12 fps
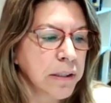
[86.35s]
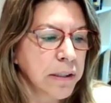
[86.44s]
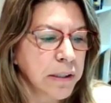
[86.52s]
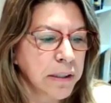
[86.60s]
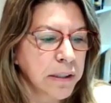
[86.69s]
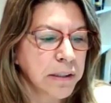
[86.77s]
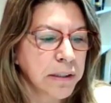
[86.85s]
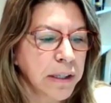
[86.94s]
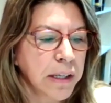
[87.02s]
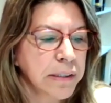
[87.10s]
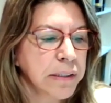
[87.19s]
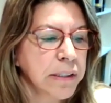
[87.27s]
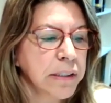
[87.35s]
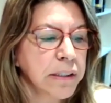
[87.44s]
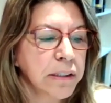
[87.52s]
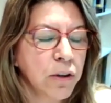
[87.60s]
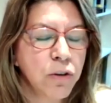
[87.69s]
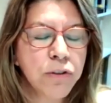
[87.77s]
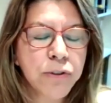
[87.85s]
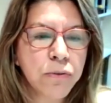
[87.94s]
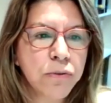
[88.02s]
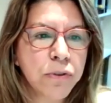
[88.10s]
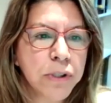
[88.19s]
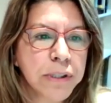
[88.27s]
And he also
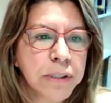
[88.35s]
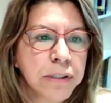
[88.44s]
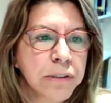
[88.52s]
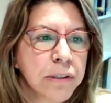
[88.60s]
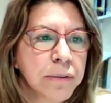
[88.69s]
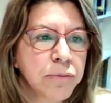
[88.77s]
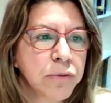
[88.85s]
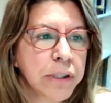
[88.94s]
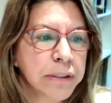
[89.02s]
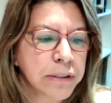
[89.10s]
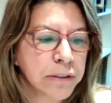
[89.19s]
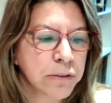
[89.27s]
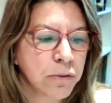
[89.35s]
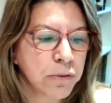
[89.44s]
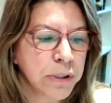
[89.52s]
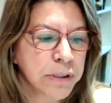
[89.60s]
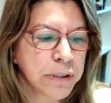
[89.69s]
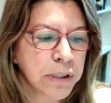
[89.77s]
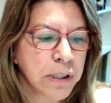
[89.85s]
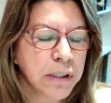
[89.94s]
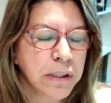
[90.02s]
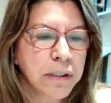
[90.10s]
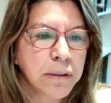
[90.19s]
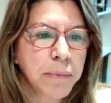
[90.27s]
worked and collaborated with
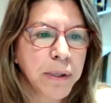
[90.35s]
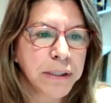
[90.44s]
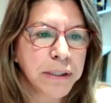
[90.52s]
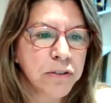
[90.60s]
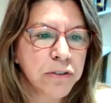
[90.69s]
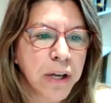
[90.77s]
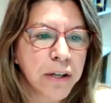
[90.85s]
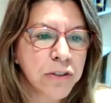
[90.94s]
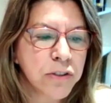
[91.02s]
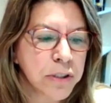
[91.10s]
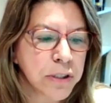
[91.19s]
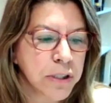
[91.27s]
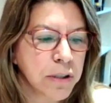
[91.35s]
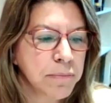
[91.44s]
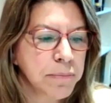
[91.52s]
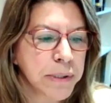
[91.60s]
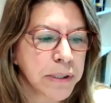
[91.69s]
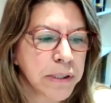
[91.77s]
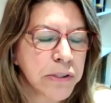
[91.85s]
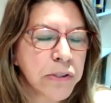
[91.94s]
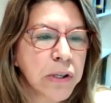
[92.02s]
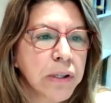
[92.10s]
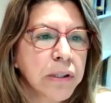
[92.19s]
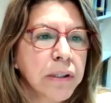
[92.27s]
many international companies.
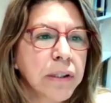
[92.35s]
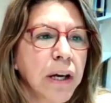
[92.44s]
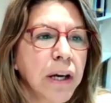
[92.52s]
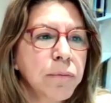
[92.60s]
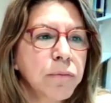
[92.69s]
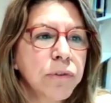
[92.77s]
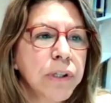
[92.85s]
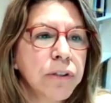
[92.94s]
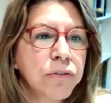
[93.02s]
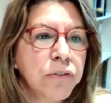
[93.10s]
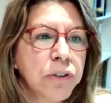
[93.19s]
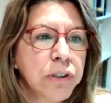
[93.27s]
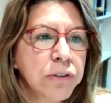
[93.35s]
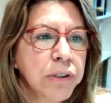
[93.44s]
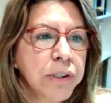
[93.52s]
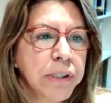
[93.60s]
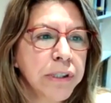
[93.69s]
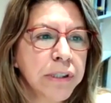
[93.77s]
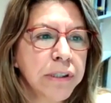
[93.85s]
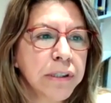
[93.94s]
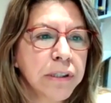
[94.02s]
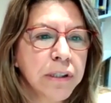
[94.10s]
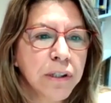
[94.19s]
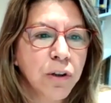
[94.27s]
I'm looking forward to hear
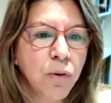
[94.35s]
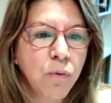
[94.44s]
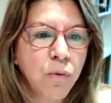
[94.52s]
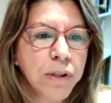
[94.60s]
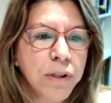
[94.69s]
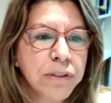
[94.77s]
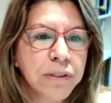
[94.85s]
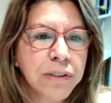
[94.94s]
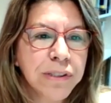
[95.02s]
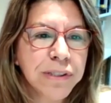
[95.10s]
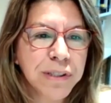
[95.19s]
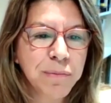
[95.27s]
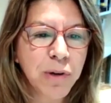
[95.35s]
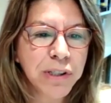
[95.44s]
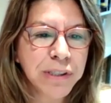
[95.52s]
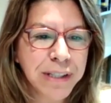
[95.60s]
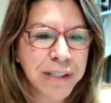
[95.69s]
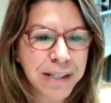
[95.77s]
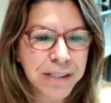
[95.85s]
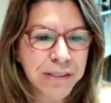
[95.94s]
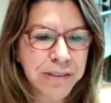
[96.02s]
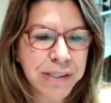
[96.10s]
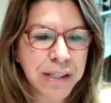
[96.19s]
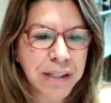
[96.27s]
what Simone has
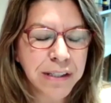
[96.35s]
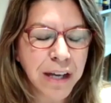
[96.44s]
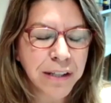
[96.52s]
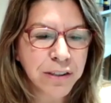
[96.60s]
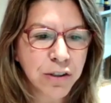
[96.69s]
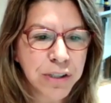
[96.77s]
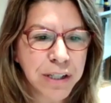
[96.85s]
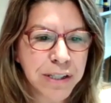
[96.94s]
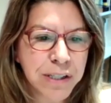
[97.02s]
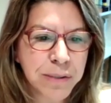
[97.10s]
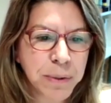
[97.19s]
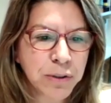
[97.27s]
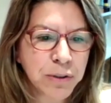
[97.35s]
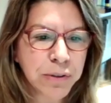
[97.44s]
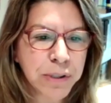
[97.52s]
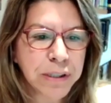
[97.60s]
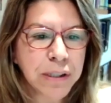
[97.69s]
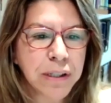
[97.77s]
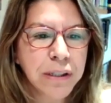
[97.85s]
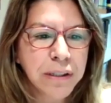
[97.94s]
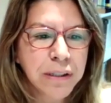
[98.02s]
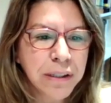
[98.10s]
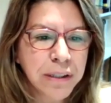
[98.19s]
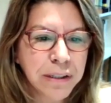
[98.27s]
to say. I know he has been doing
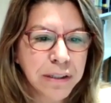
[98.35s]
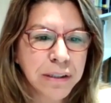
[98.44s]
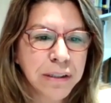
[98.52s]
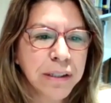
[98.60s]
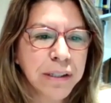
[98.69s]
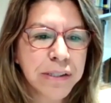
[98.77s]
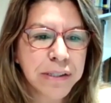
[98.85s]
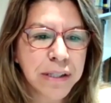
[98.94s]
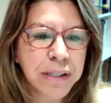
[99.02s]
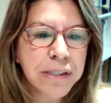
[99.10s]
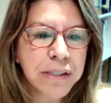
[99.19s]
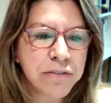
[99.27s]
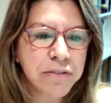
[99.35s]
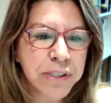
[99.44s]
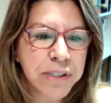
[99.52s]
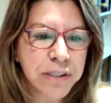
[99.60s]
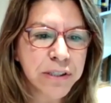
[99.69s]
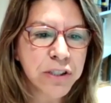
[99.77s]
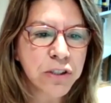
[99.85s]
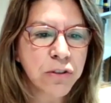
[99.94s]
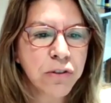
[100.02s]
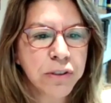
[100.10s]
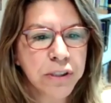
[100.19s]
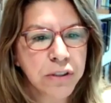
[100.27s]
extensive research
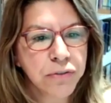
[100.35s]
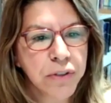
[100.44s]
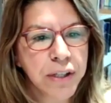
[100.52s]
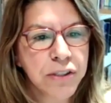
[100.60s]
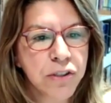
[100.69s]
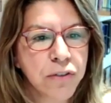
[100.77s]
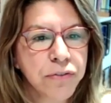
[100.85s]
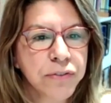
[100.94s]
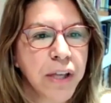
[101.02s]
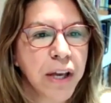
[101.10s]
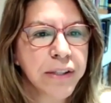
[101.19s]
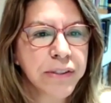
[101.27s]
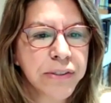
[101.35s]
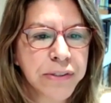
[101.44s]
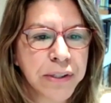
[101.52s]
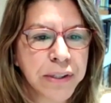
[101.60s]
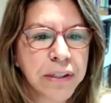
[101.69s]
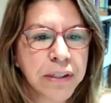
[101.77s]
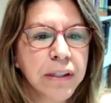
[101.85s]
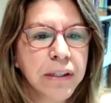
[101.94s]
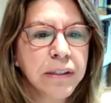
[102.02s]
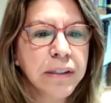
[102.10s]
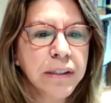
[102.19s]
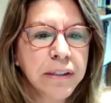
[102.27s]
on the effects of dancing
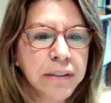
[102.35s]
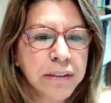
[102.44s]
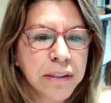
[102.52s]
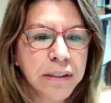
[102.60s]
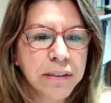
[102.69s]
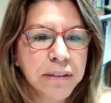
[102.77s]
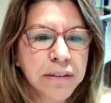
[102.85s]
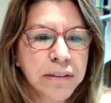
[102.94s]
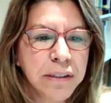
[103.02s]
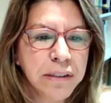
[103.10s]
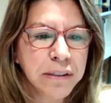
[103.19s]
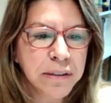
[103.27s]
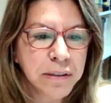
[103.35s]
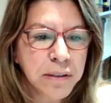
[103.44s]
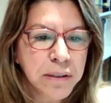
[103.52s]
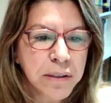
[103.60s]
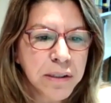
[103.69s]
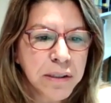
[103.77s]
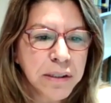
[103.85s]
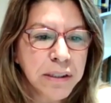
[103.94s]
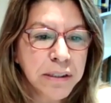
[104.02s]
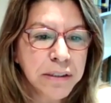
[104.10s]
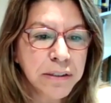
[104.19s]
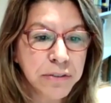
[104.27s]
in
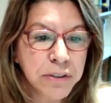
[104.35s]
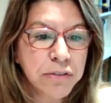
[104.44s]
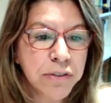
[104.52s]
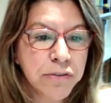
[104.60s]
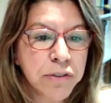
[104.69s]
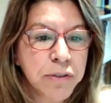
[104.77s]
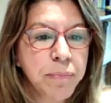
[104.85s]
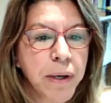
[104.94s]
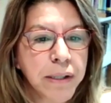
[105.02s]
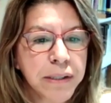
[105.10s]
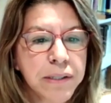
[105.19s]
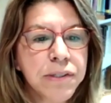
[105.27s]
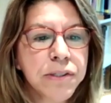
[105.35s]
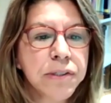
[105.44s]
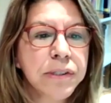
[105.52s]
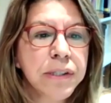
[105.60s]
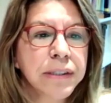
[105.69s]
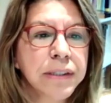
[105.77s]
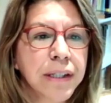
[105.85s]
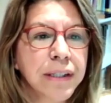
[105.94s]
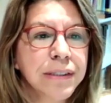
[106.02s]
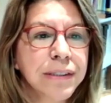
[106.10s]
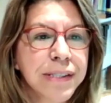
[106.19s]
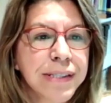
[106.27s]
individuals with Parkinson, and I
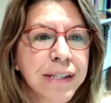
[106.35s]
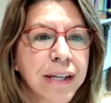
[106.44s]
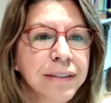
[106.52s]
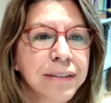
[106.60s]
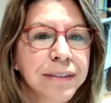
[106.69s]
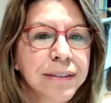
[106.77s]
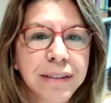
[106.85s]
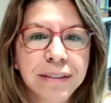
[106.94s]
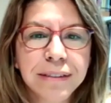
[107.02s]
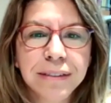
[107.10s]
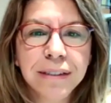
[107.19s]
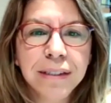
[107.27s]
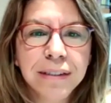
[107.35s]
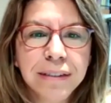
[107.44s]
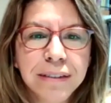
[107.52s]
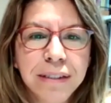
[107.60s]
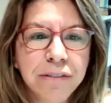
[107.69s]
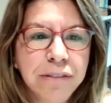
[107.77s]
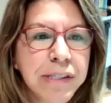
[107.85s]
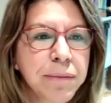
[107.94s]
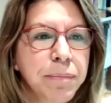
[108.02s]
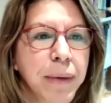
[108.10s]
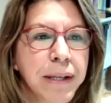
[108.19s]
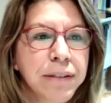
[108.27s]
understand that there is a
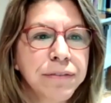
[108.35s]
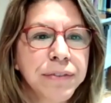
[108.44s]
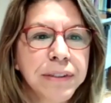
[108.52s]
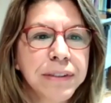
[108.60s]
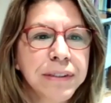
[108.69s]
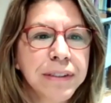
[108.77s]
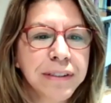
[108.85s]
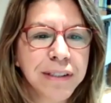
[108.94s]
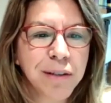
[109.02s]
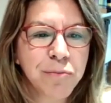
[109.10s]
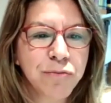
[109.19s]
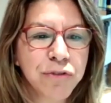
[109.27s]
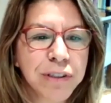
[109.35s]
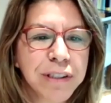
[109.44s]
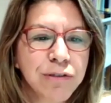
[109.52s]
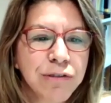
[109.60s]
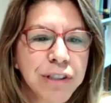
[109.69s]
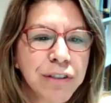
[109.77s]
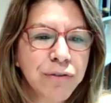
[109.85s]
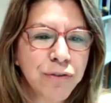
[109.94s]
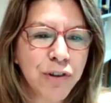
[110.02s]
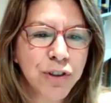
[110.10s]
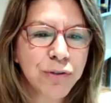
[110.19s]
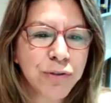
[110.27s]
benefit, and I'm really looking
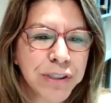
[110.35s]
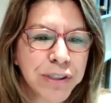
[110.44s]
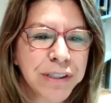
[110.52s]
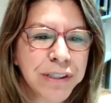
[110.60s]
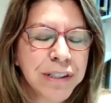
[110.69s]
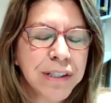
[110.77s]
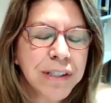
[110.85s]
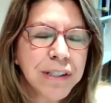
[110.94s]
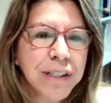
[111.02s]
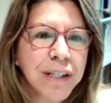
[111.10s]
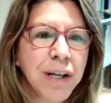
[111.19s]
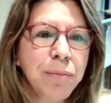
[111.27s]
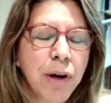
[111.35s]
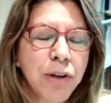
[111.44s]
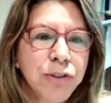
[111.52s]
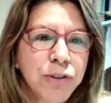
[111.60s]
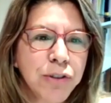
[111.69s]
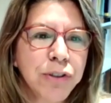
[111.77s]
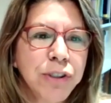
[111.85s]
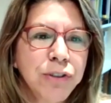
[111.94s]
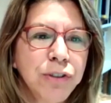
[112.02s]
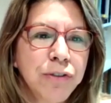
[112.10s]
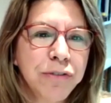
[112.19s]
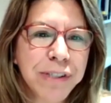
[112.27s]
forward to hear about
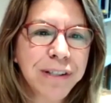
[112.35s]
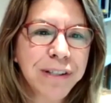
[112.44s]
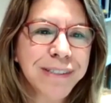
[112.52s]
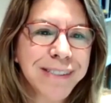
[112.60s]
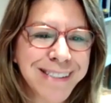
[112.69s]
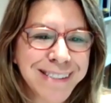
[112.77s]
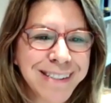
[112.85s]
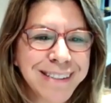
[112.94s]
your results.